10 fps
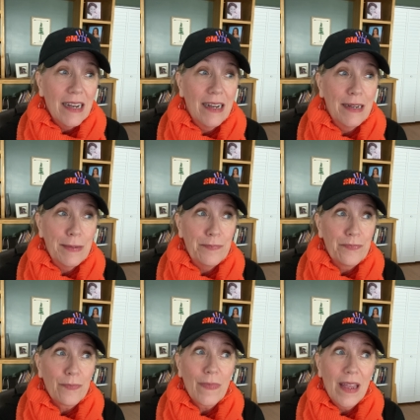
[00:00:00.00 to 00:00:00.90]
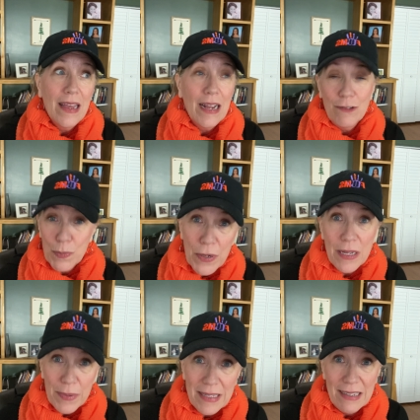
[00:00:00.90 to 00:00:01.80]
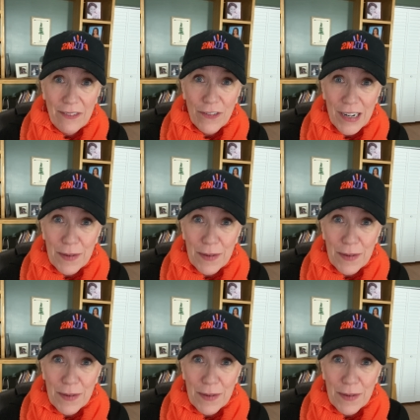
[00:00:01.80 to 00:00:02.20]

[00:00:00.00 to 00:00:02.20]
Um, and I was pretty busy for a